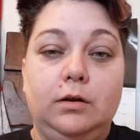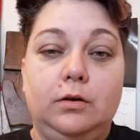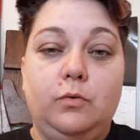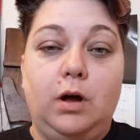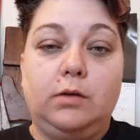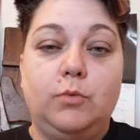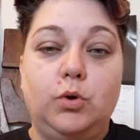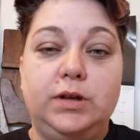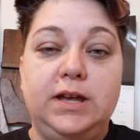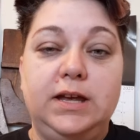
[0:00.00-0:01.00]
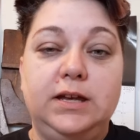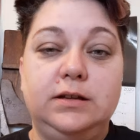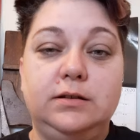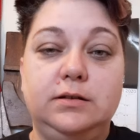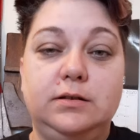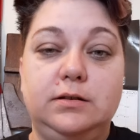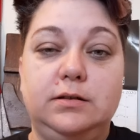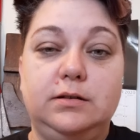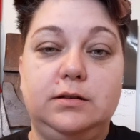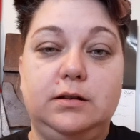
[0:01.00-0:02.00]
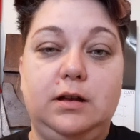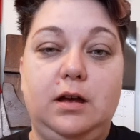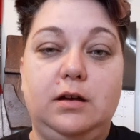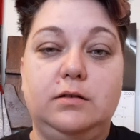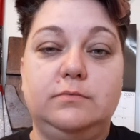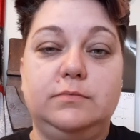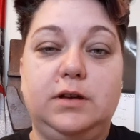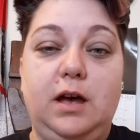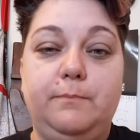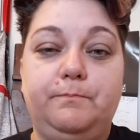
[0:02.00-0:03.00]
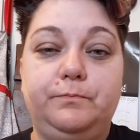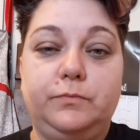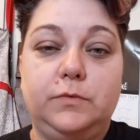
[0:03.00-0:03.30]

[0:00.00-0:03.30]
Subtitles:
guacamole cup.